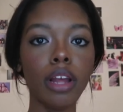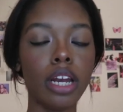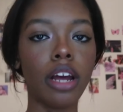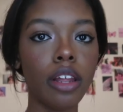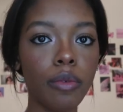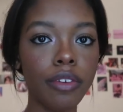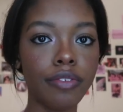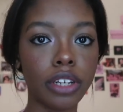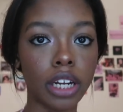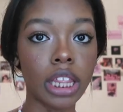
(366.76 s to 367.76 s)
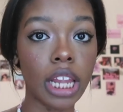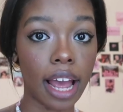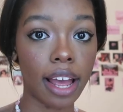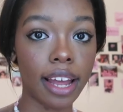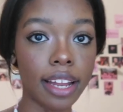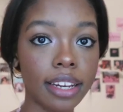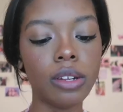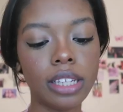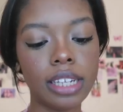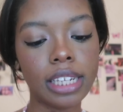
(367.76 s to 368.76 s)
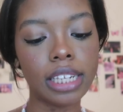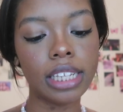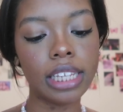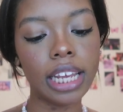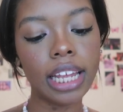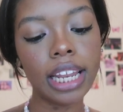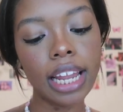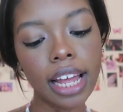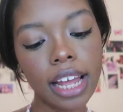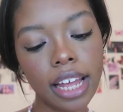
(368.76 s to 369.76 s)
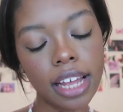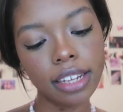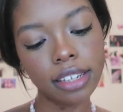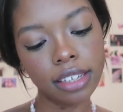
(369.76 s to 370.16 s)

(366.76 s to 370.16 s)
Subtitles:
Now that we've done that, use the Stila